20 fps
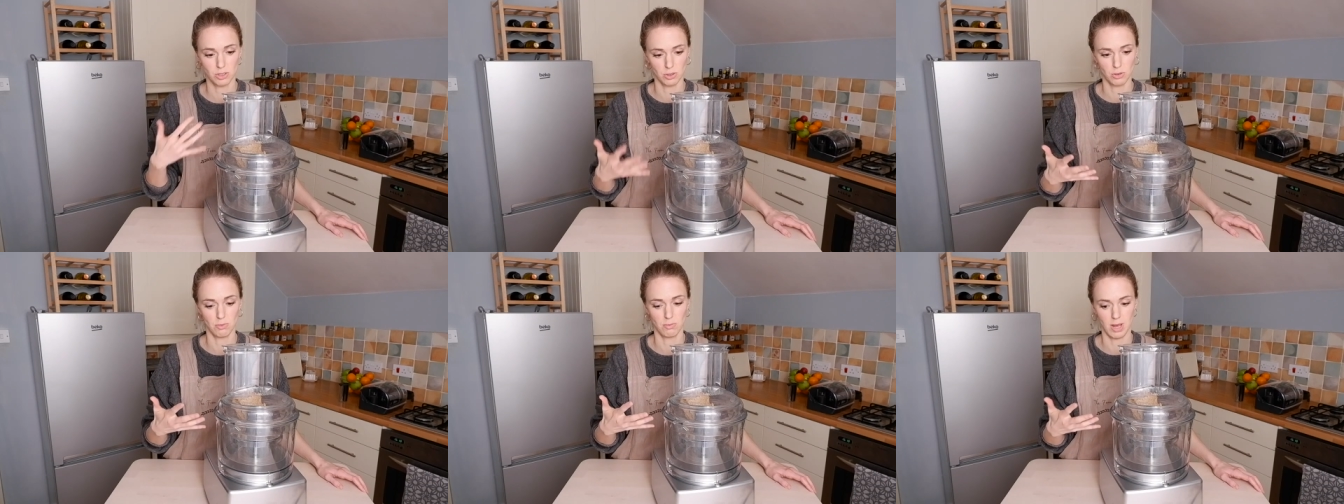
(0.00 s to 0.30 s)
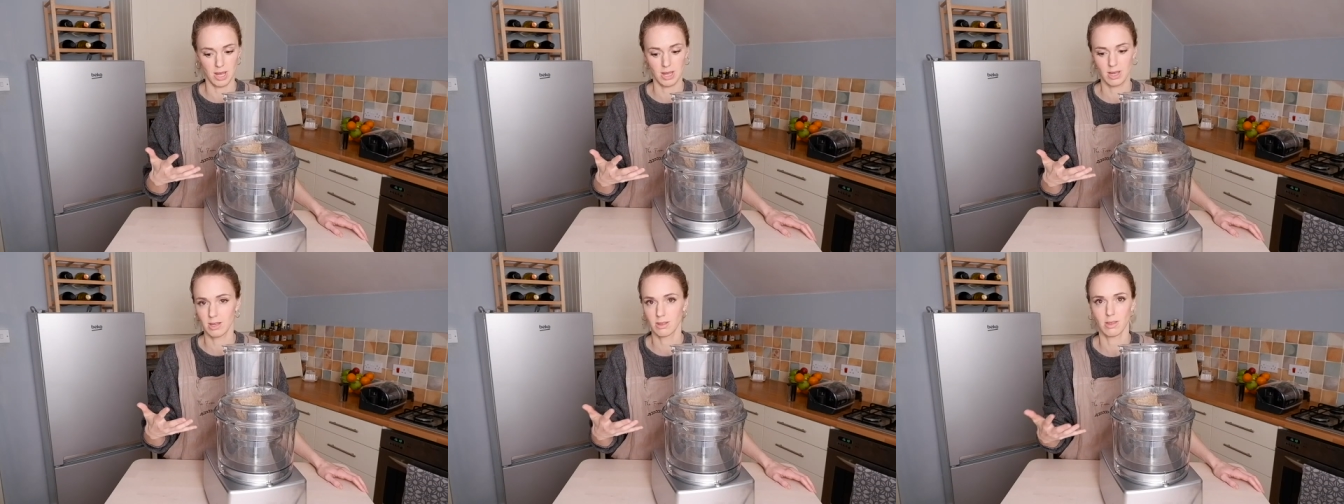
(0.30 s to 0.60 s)
to
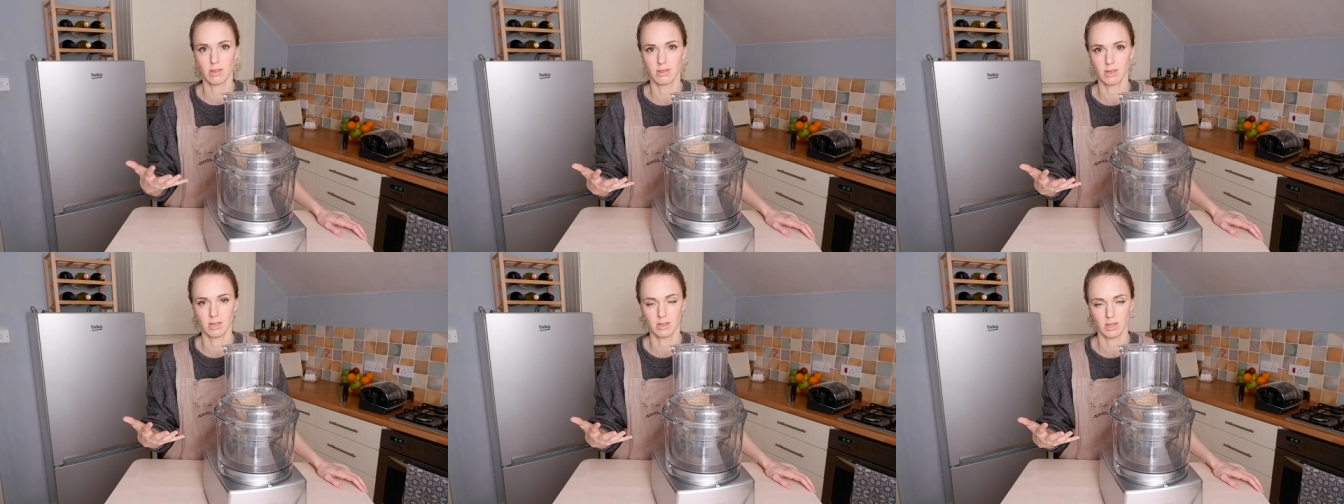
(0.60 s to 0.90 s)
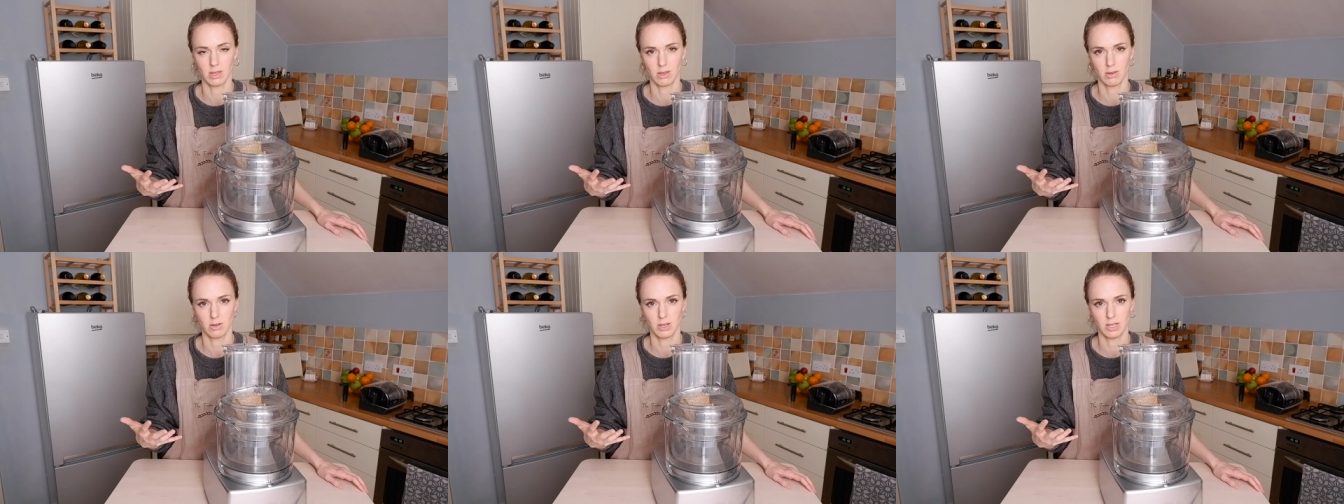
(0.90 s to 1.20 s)
make the thing
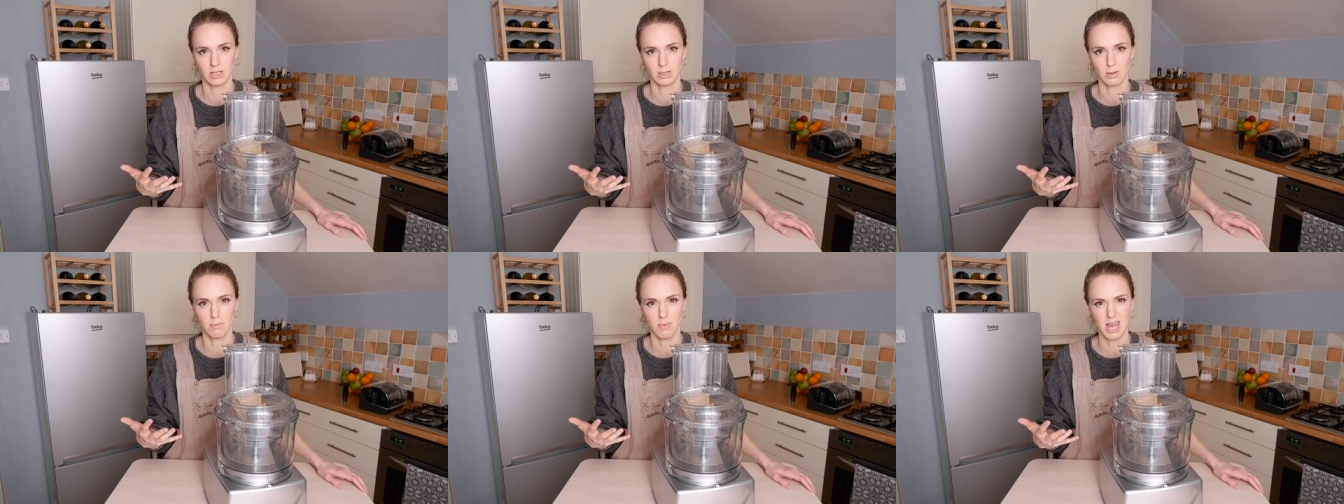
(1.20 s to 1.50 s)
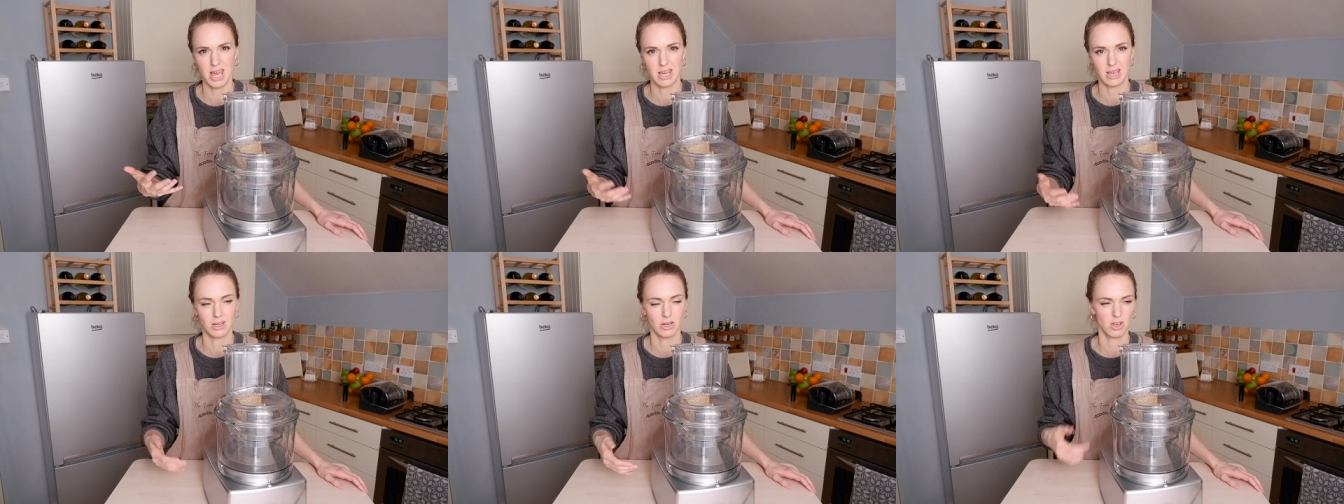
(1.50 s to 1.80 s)
that you need to make,